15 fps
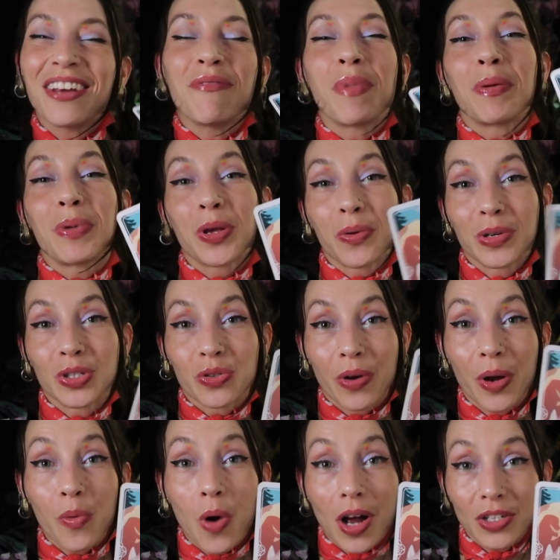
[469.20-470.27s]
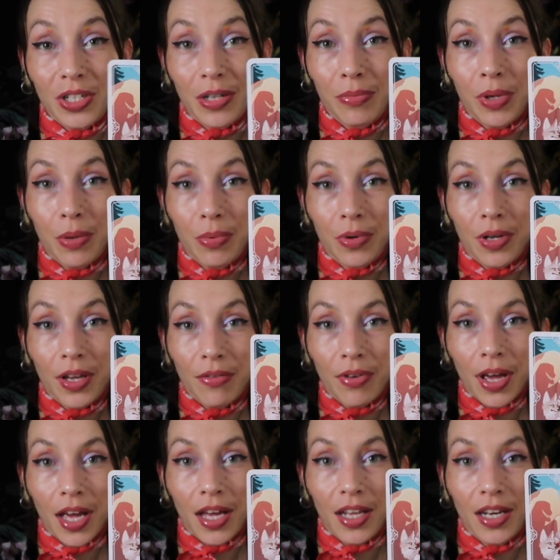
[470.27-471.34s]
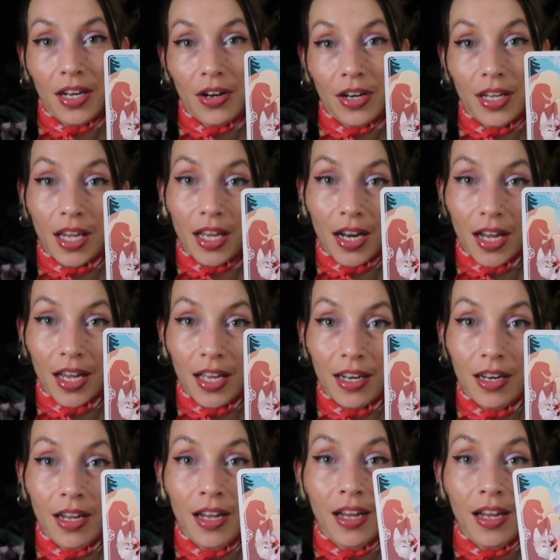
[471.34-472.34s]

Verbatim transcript: Maybe you enjoy watching people give head or get head.